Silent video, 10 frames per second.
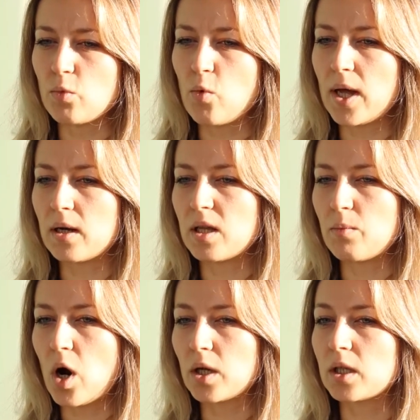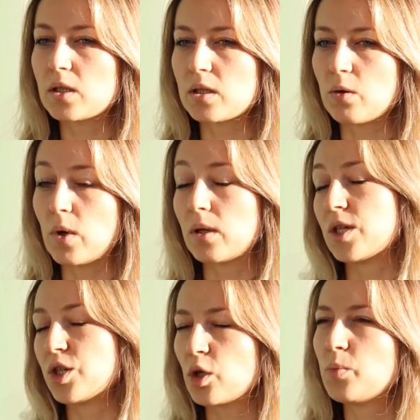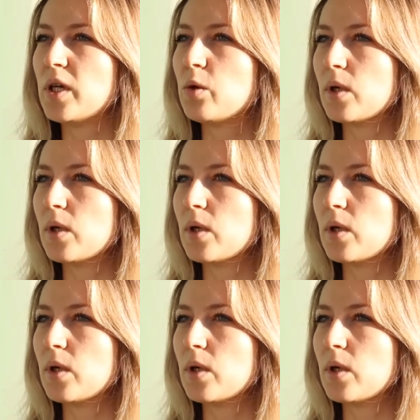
when the market or the Shiller PE